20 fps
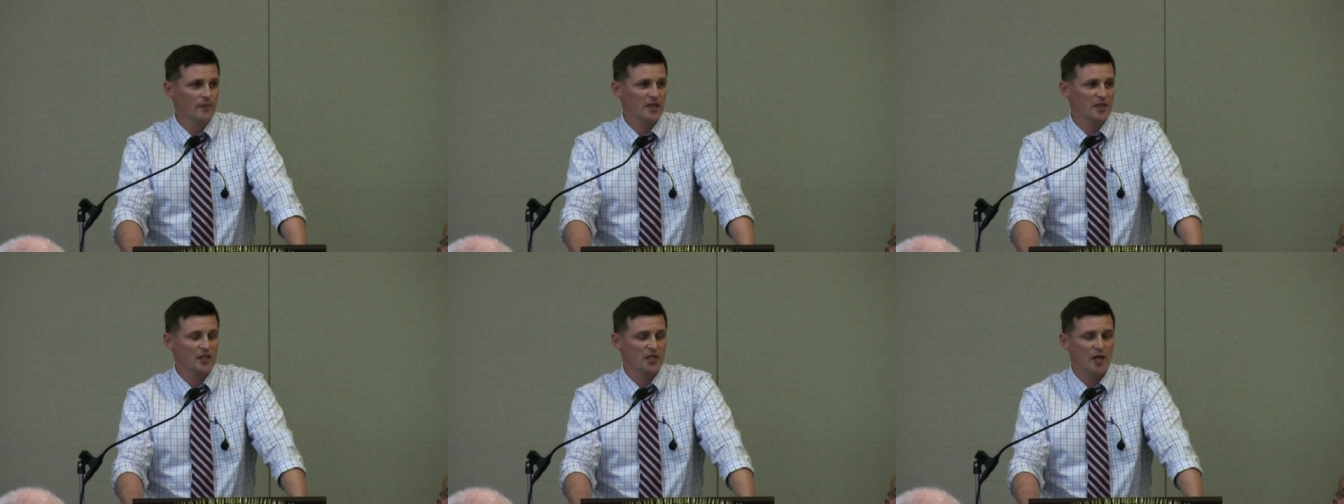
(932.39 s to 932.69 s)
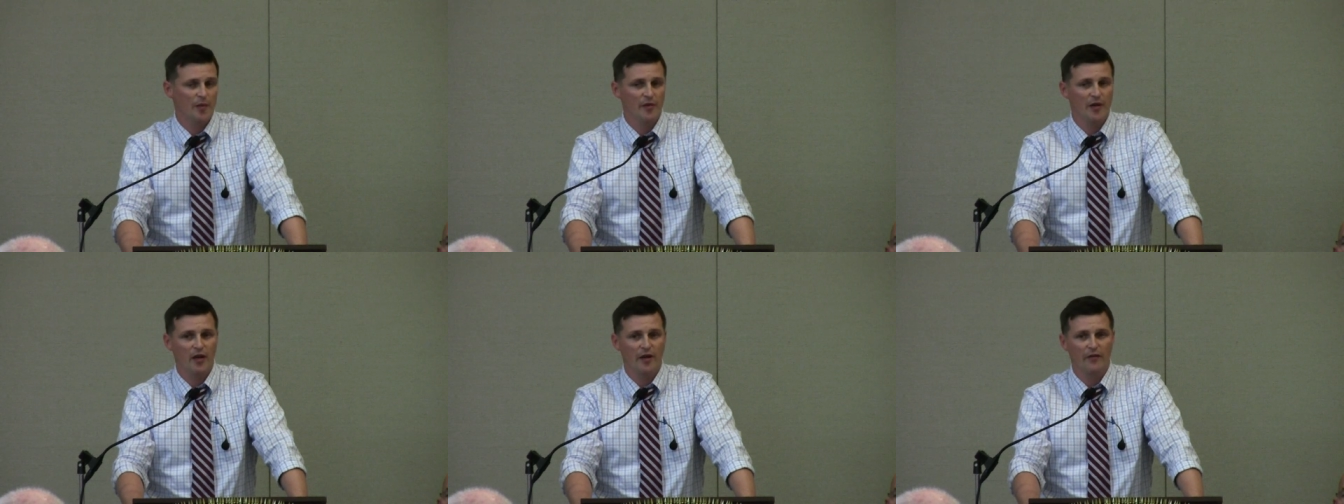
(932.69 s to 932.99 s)
is
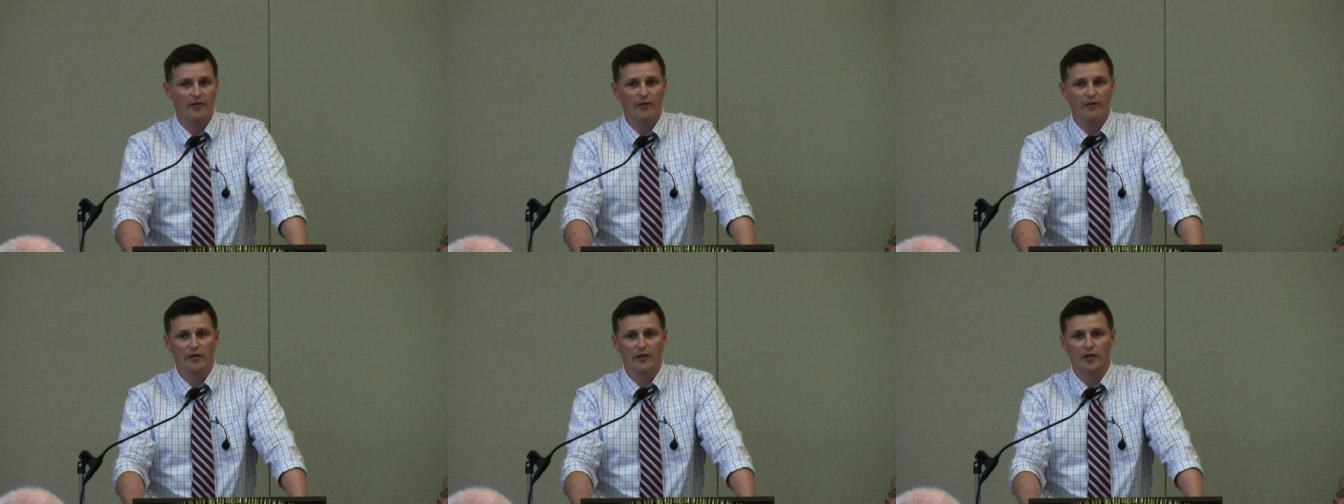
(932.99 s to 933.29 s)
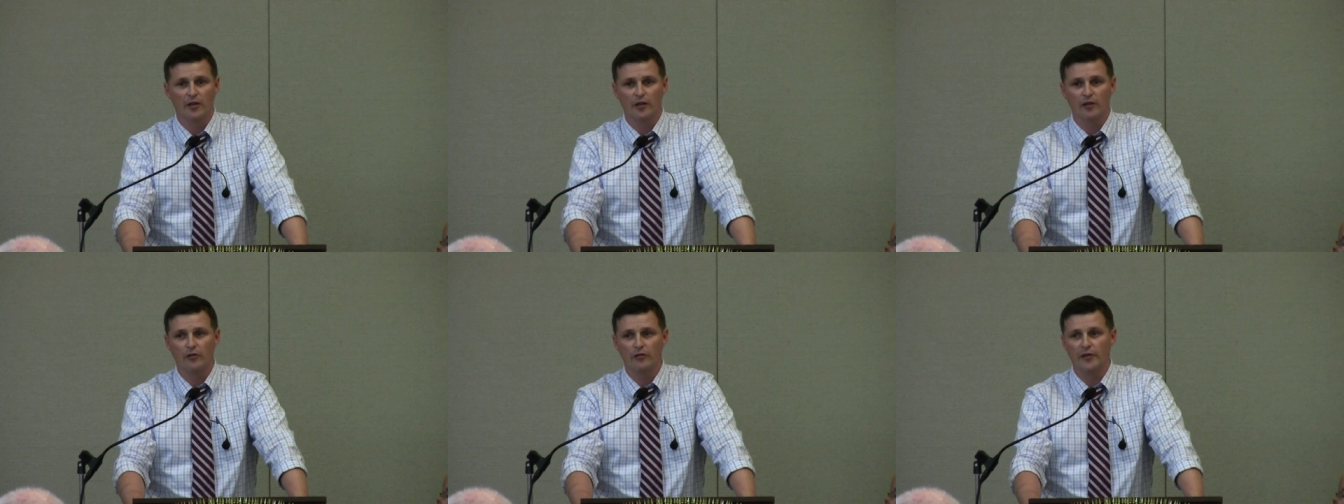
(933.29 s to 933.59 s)
coming off of a
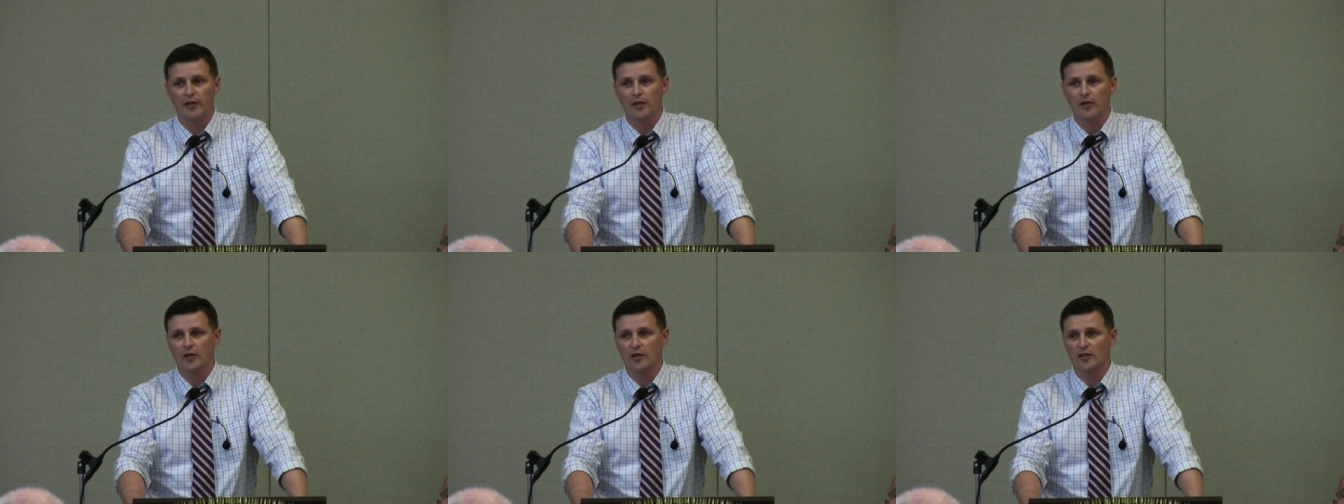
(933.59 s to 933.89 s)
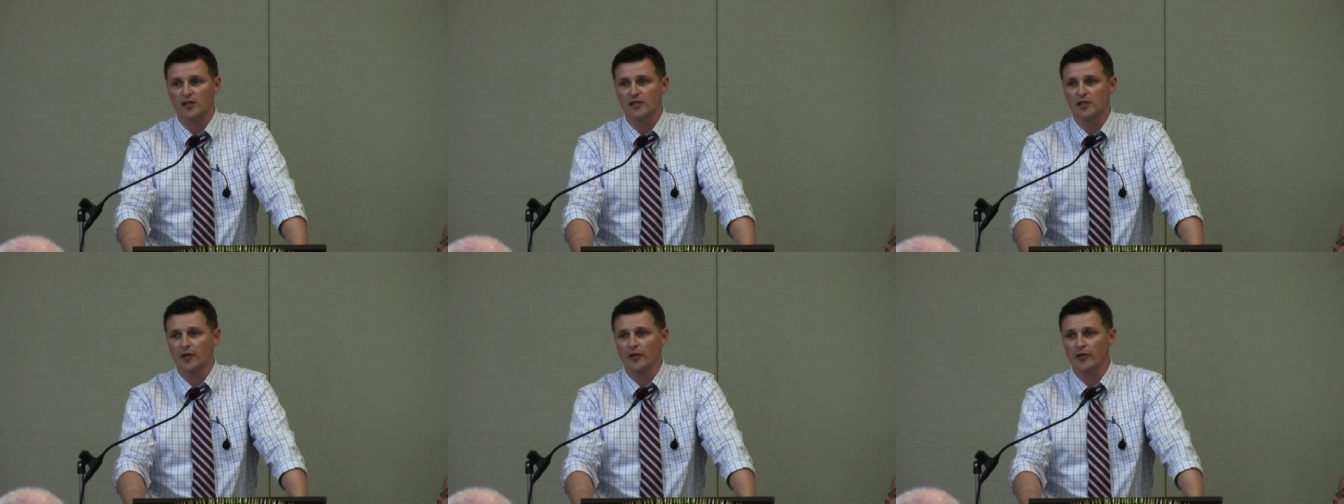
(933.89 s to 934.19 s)
little creek
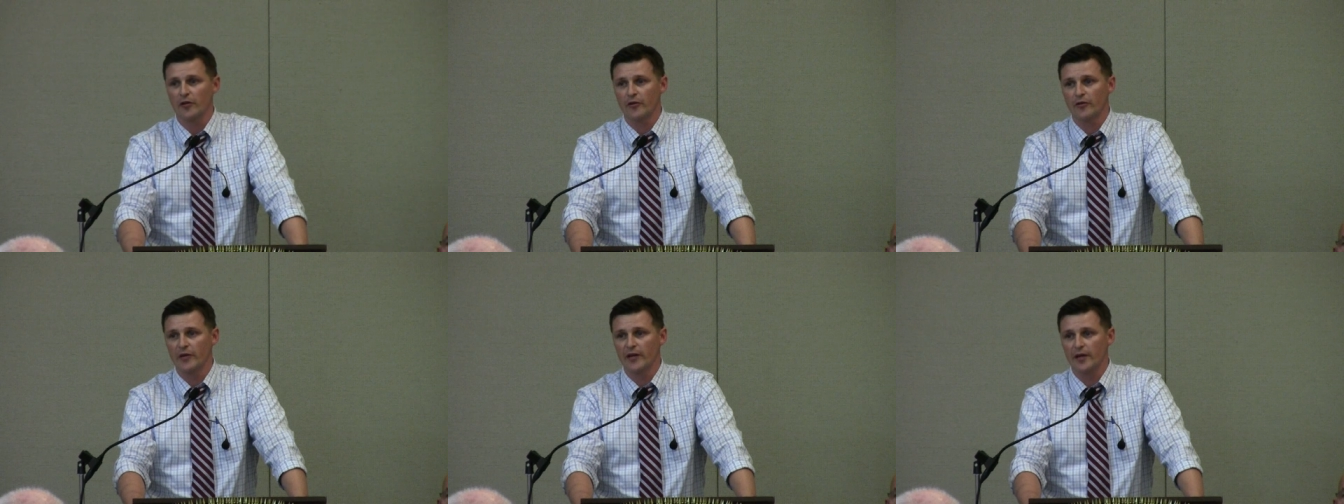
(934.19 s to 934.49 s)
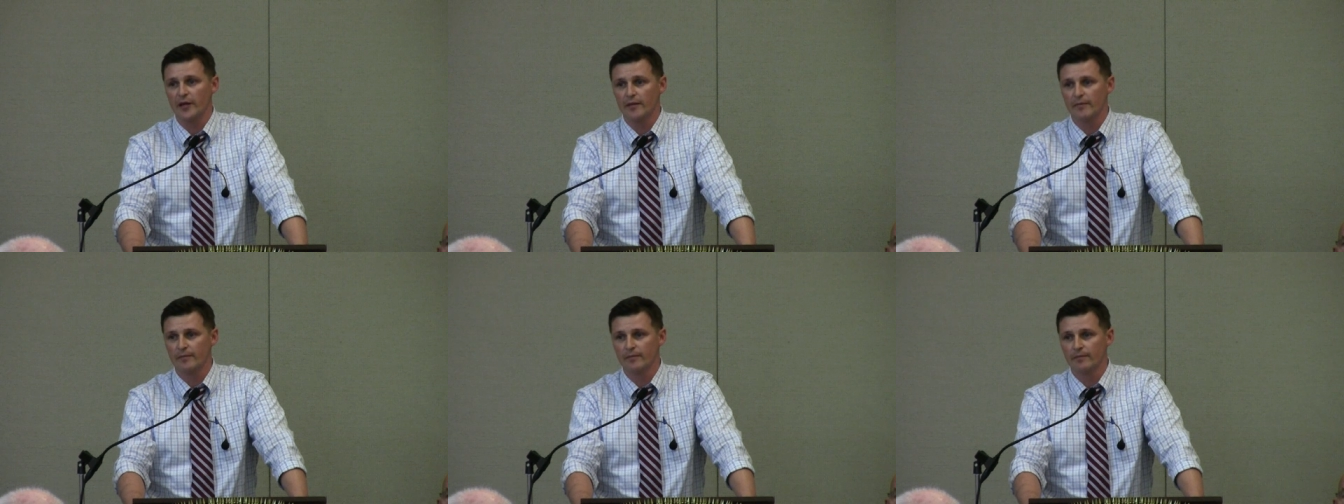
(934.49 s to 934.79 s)
called Sucker
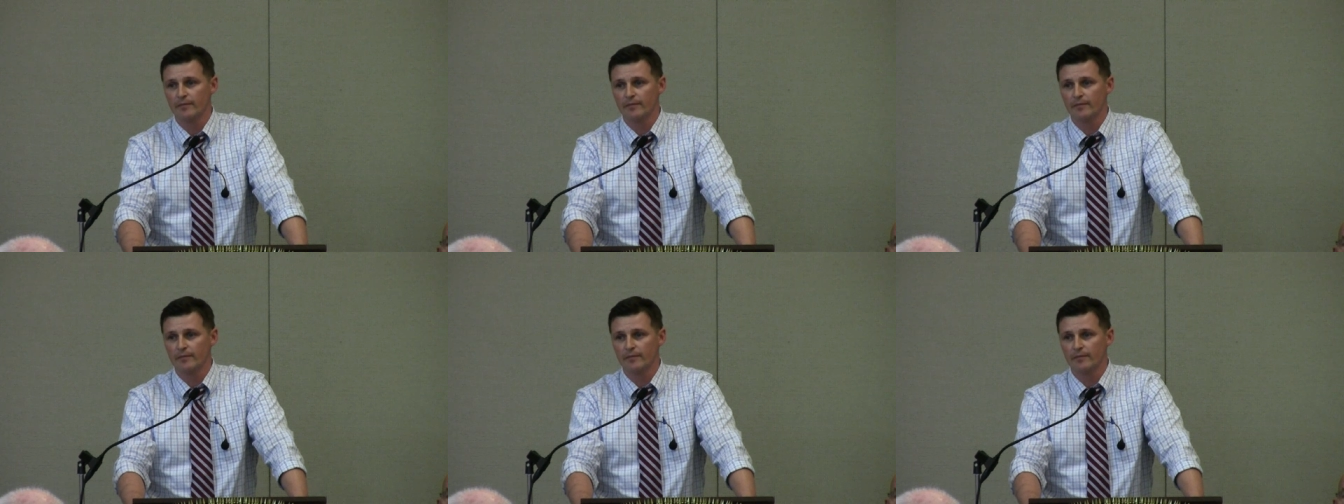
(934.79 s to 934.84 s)
Creek.